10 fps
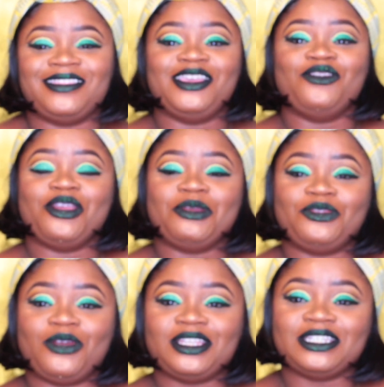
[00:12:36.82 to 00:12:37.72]
Thank you very much
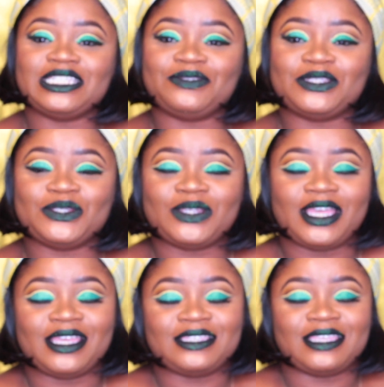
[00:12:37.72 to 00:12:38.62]
for watching this video,
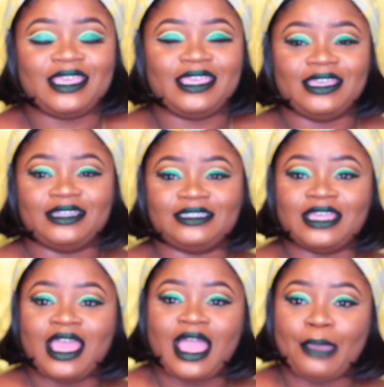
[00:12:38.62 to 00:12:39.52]
guys, and
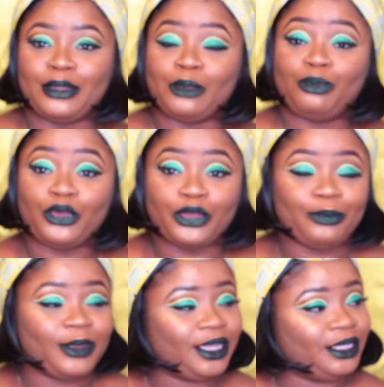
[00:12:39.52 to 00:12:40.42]
I'm gonna
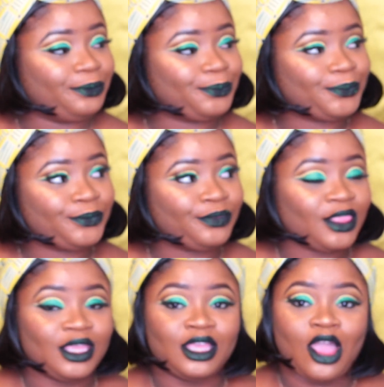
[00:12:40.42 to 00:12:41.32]
put my
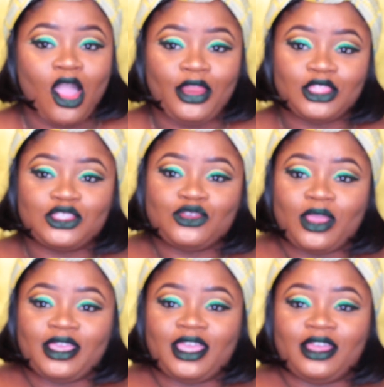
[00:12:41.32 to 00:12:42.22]
other two
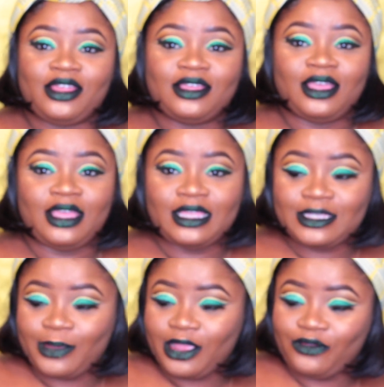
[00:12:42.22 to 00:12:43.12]
Ankara
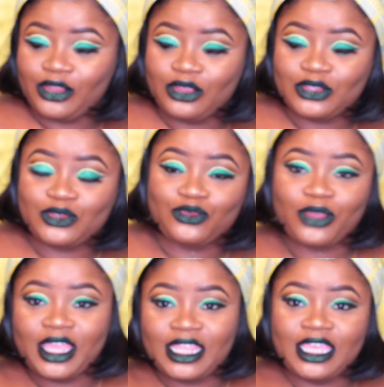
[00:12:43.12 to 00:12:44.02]
inspired videos
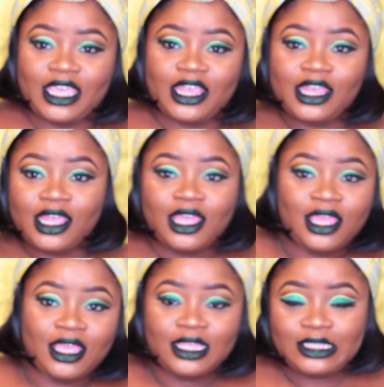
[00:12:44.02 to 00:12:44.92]
right here,
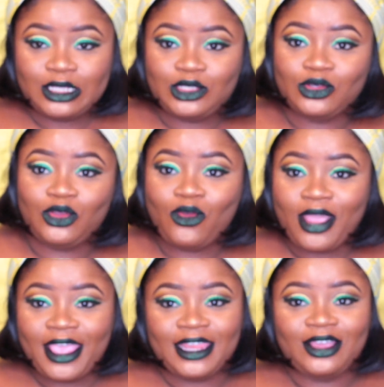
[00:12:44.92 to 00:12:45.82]
so do go
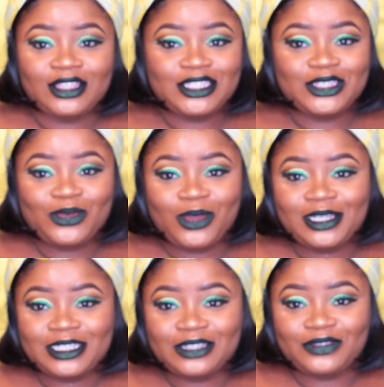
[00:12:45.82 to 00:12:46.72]
ahead and continue
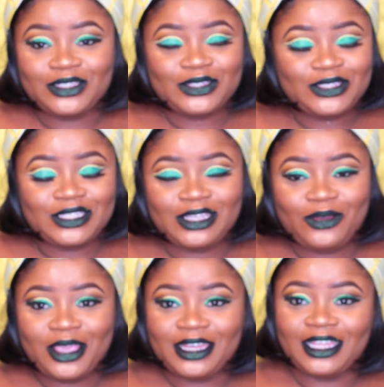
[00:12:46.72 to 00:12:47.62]
watching the videos. You can
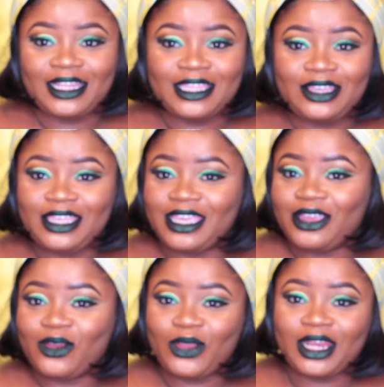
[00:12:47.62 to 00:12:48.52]
go ahead and click
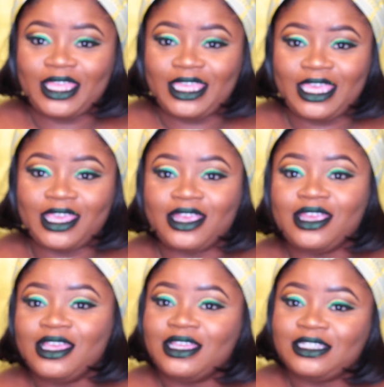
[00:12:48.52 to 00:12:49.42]
here or click here
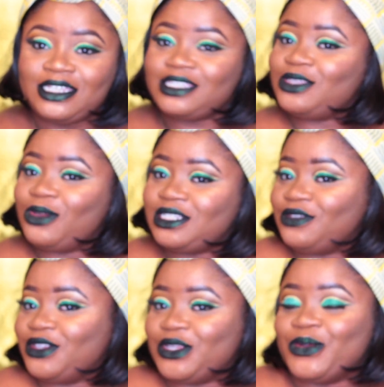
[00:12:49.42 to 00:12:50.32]
just to watch
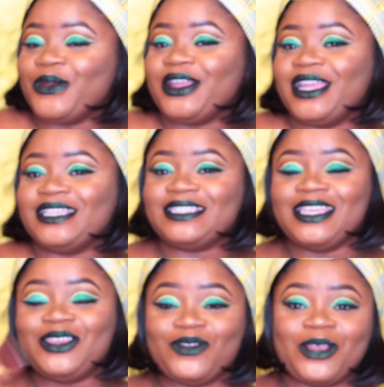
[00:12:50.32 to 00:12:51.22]
the video. Alright guys,
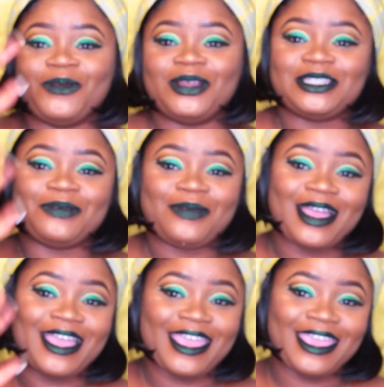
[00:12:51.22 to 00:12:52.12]
thank you very much.
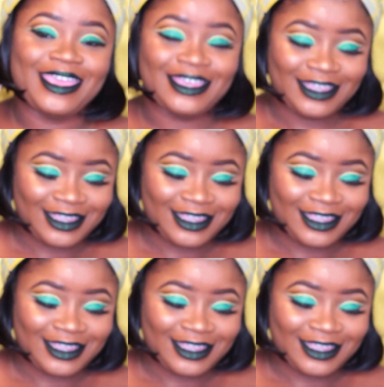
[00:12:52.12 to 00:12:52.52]
Bye.